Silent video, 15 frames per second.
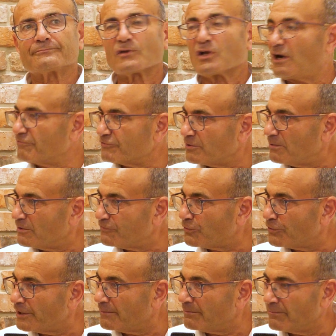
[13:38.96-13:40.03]
comfortable
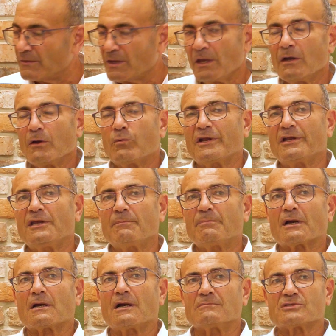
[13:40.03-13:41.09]
for him when he
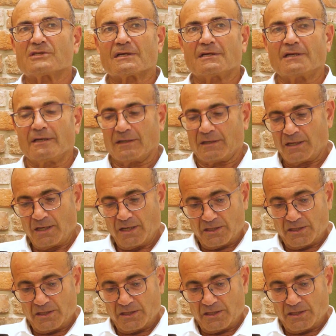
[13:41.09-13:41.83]
becomes a king.